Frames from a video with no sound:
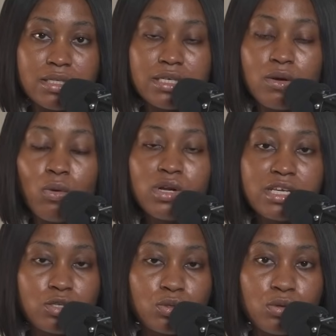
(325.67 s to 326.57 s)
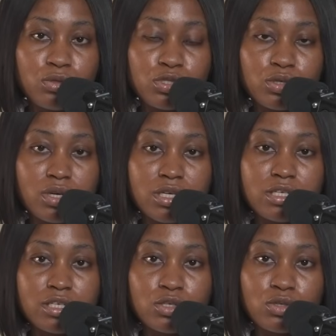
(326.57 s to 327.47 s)
the only solution
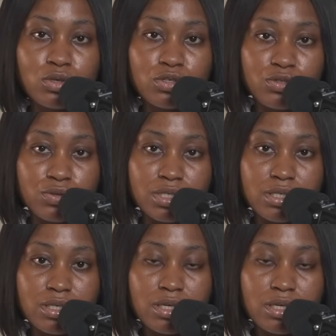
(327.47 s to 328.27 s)
is a surgery,